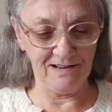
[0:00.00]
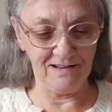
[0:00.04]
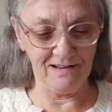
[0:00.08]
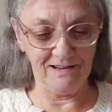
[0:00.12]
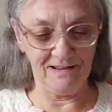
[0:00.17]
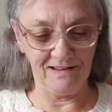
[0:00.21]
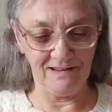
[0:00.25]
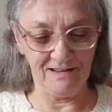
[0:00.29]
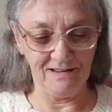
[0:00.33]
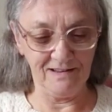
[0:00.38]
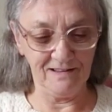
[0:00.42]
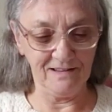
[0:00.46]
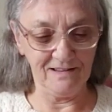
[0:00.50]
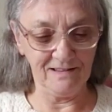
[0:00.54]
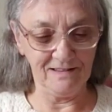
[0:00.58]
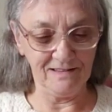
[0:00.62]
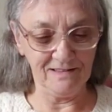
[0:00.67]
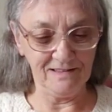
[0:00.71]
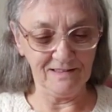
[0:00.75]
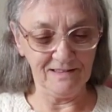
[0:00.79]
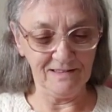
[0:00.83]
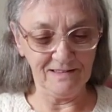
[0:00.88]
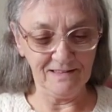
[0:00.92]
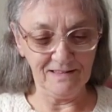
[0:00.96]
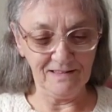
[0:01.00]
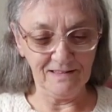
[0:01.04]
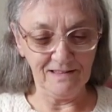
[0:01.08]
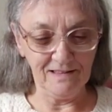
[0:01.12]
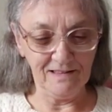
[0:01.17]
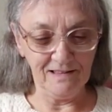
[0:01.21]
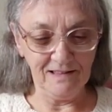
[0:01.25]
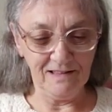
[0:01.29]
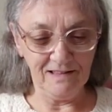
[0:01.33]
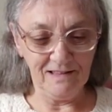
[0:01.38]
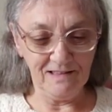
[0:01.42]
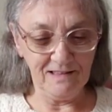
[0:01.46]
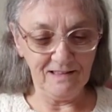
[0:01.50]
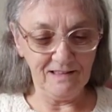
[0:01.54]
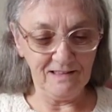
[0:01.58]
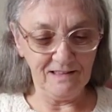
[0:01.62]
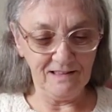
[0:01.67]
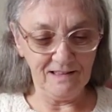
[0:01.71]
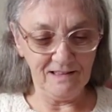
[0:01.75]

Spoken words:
No one is speaking in this clip.